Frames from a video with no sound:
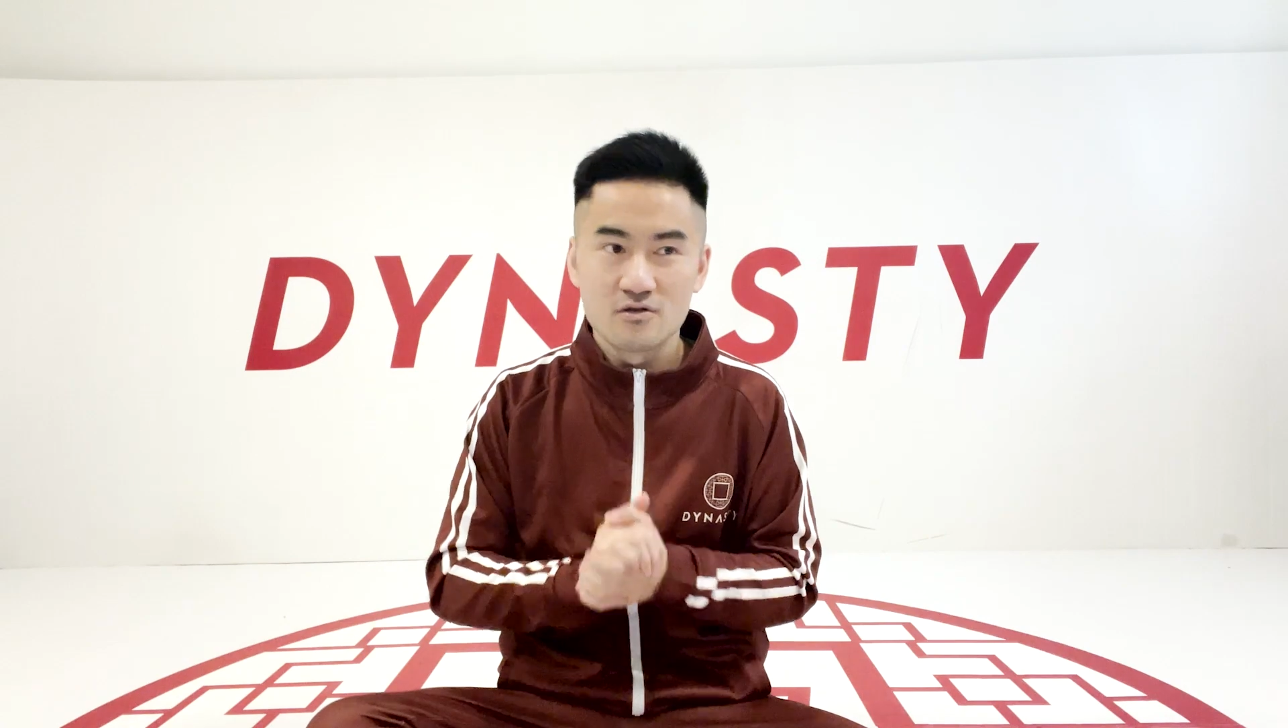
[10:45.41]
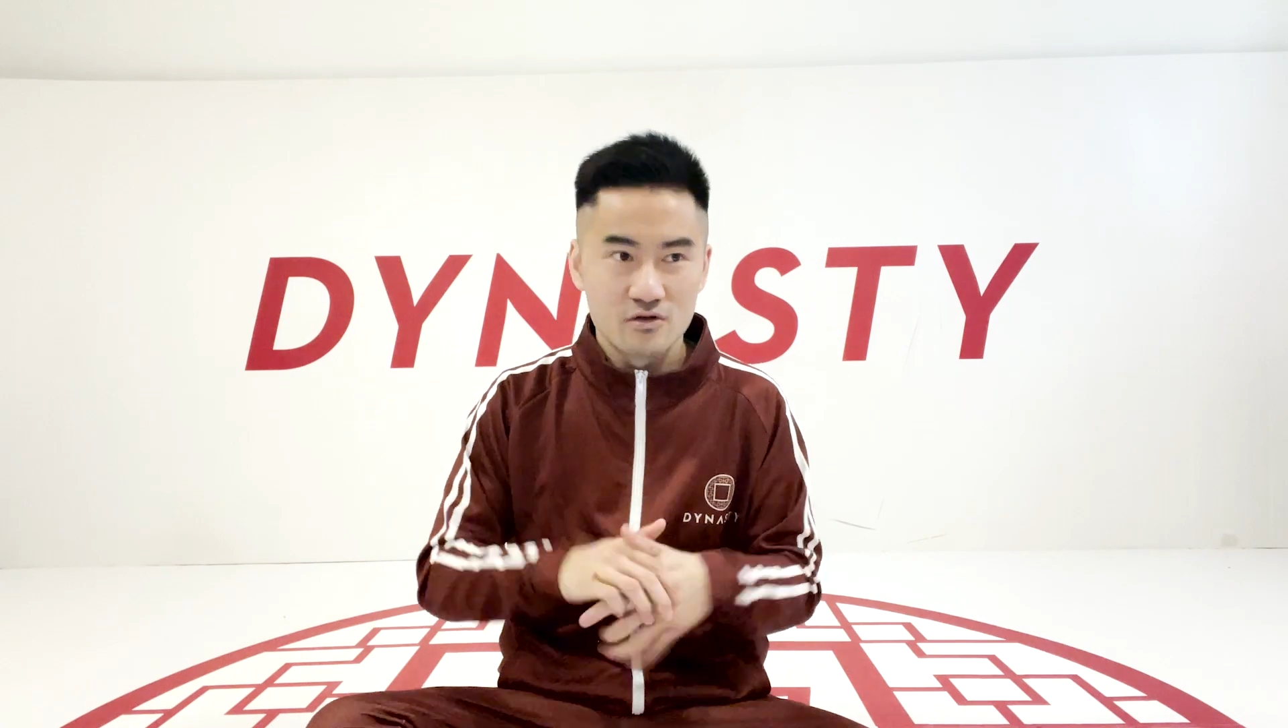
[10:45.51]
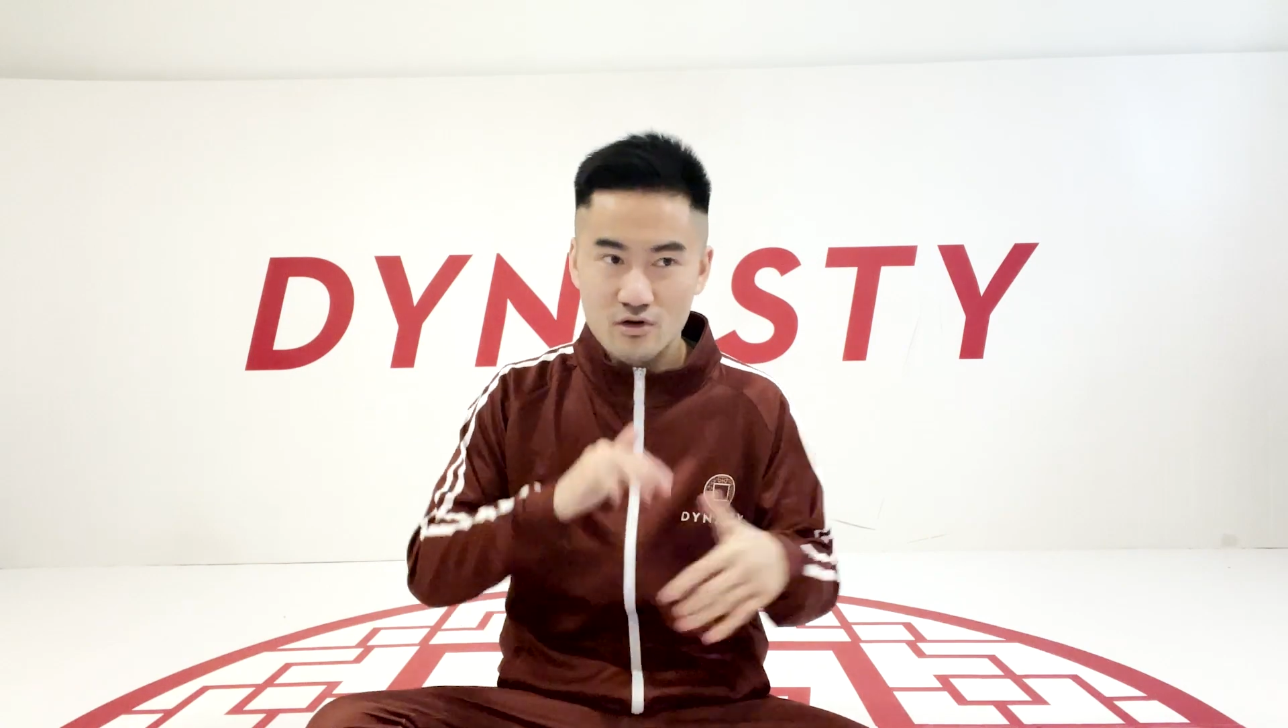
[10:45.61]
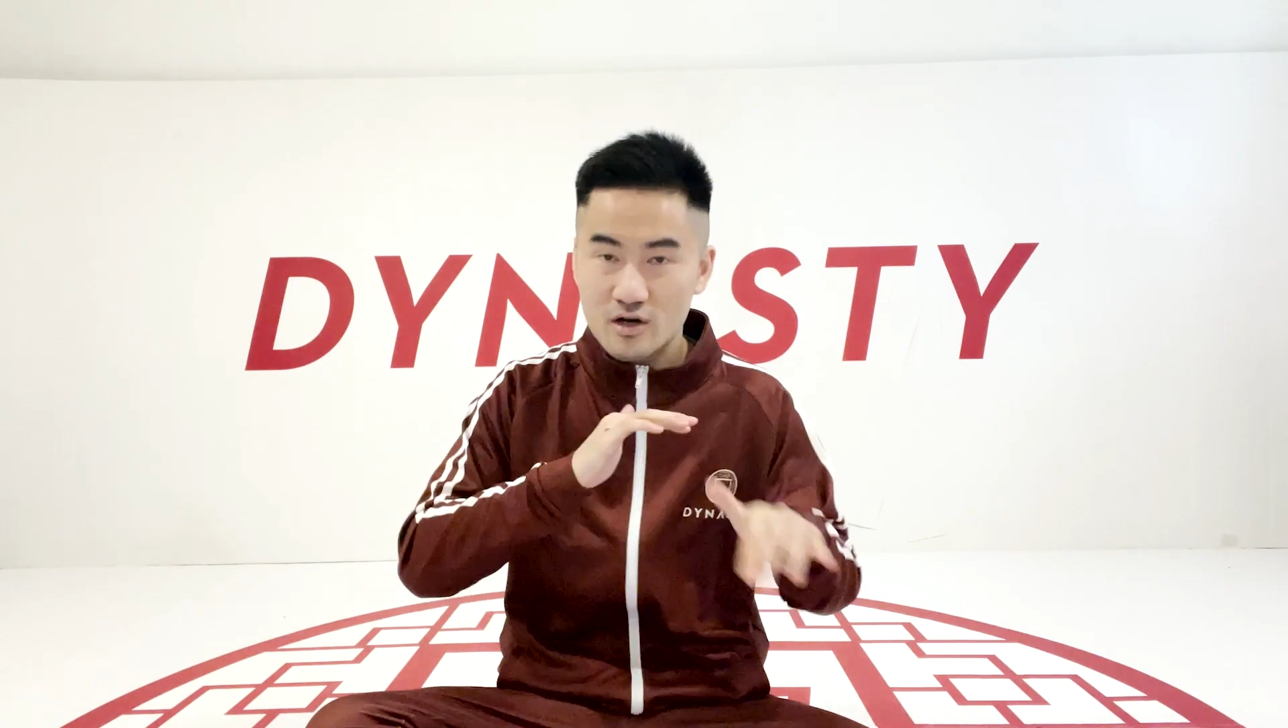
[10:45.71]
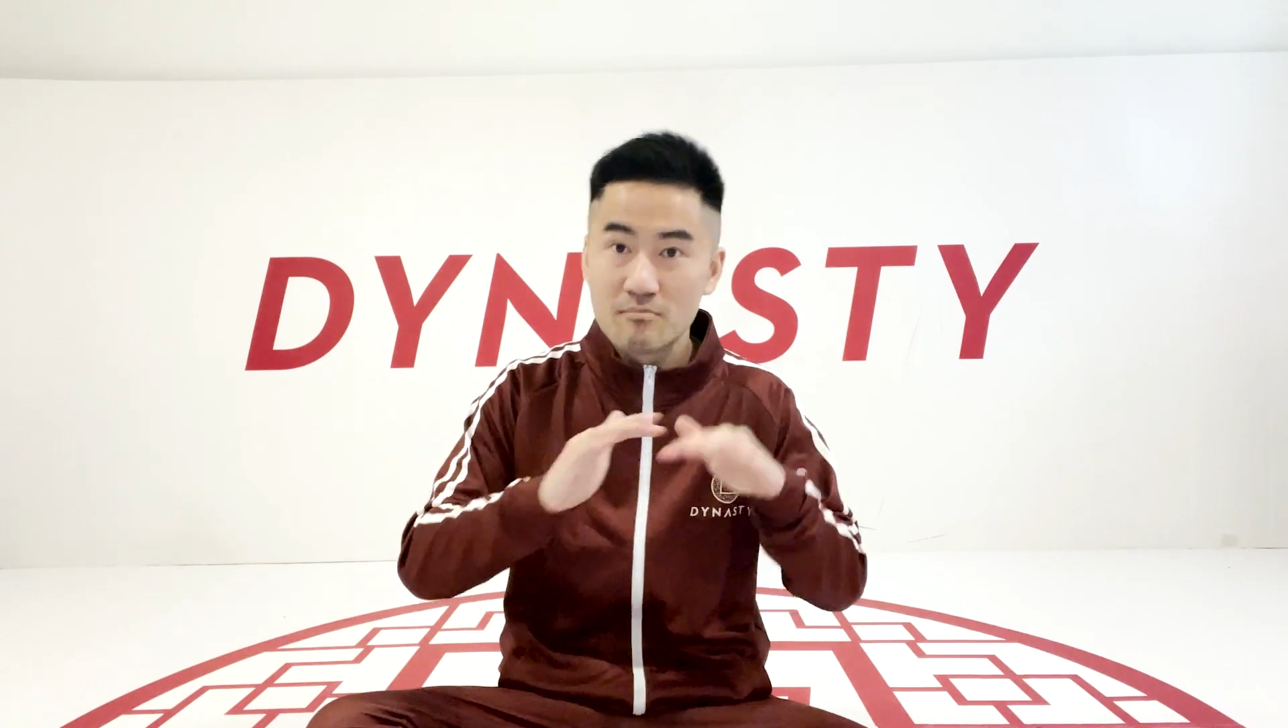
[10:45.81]

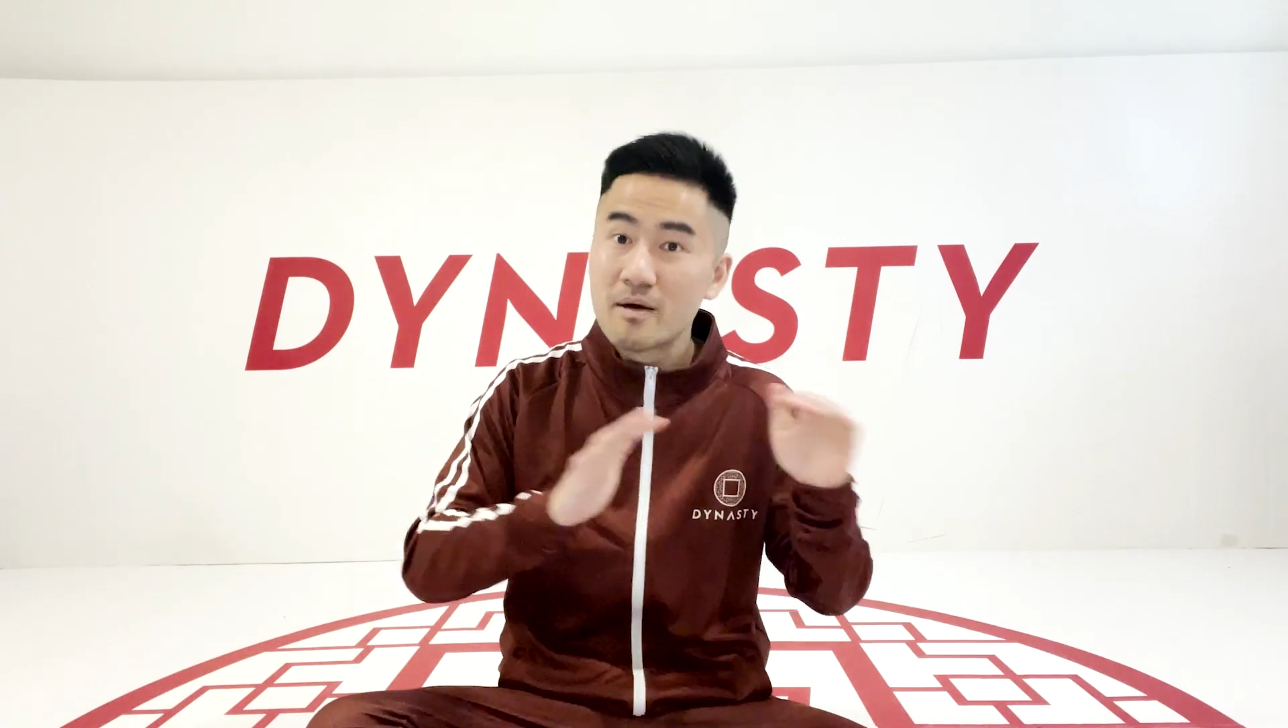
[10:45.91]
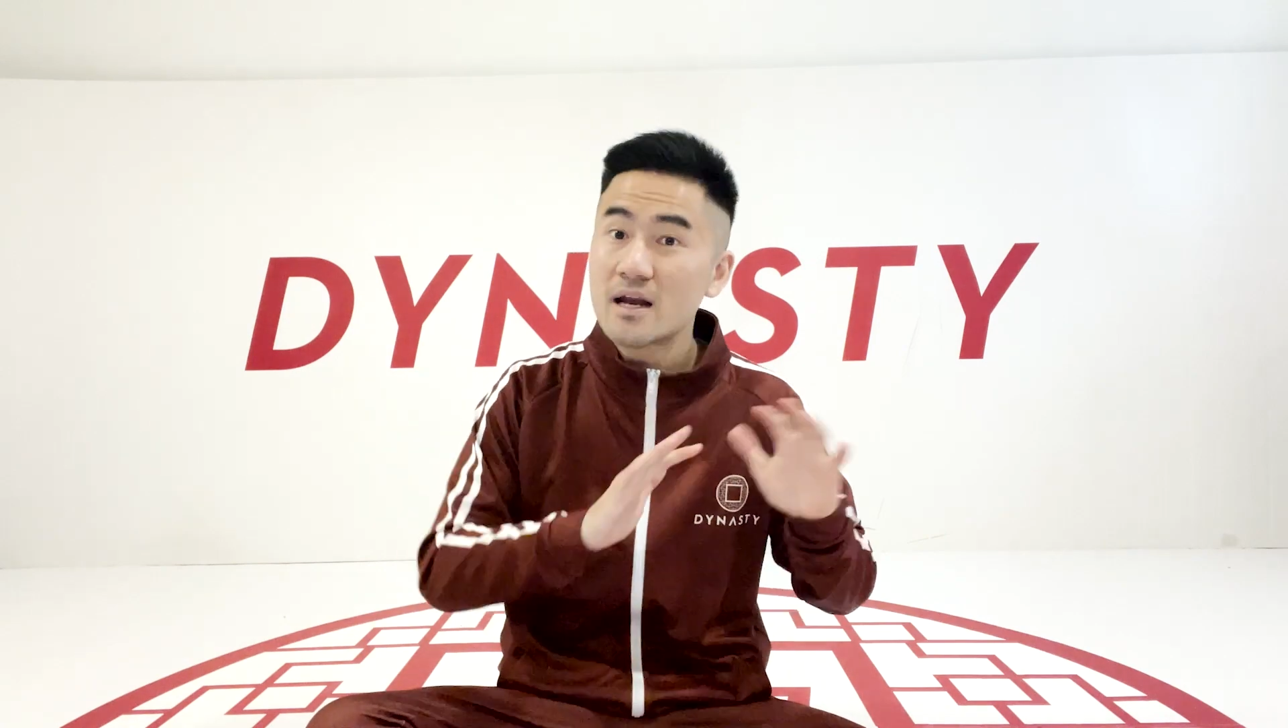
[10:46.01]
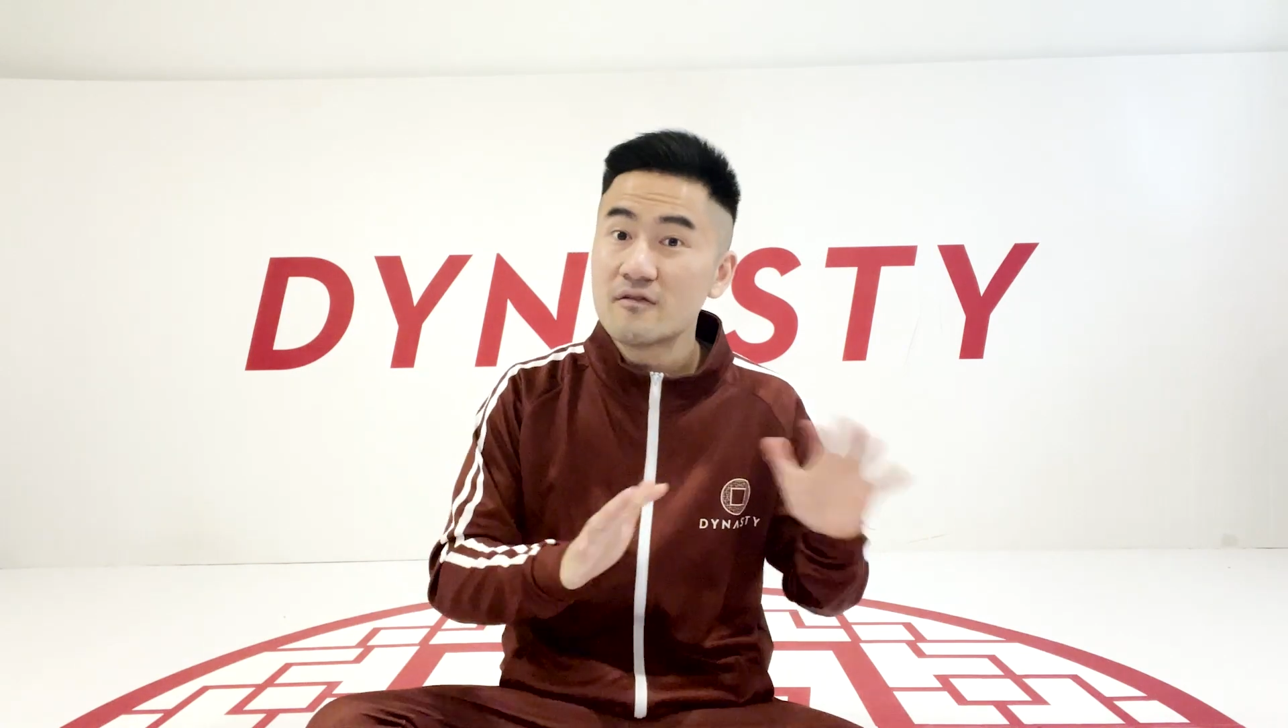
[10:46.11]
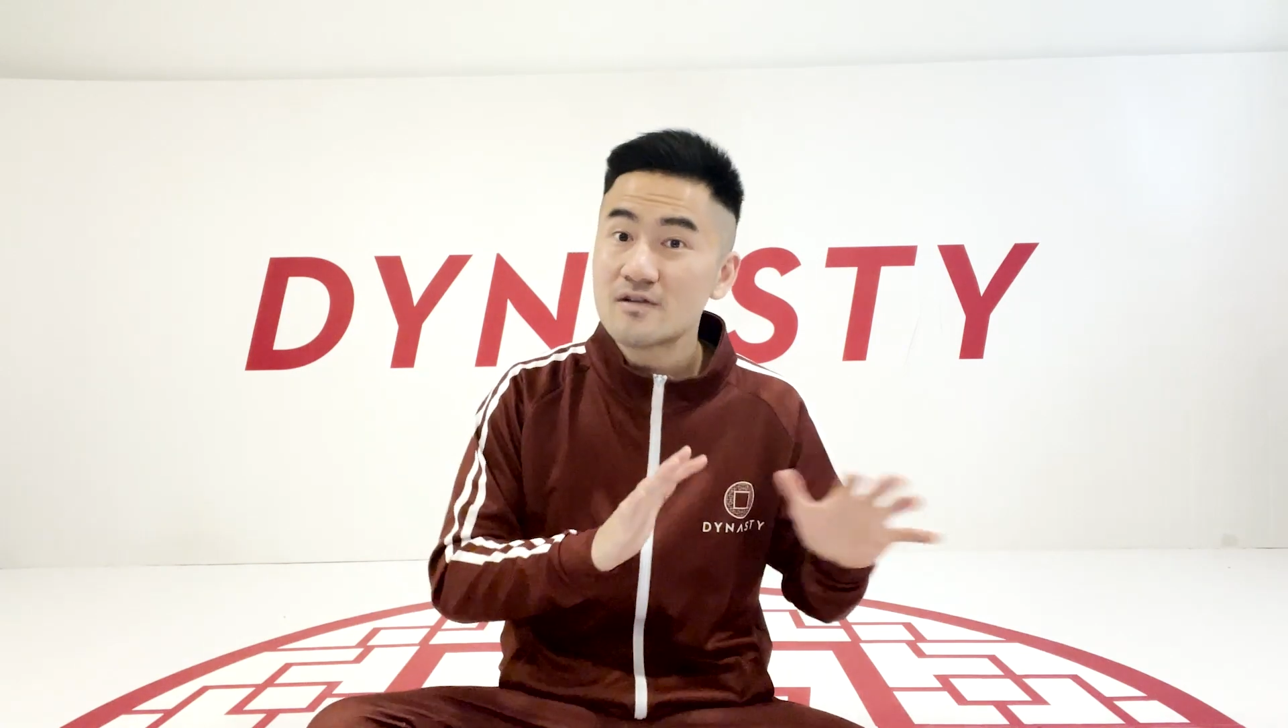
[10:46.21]
Your competitive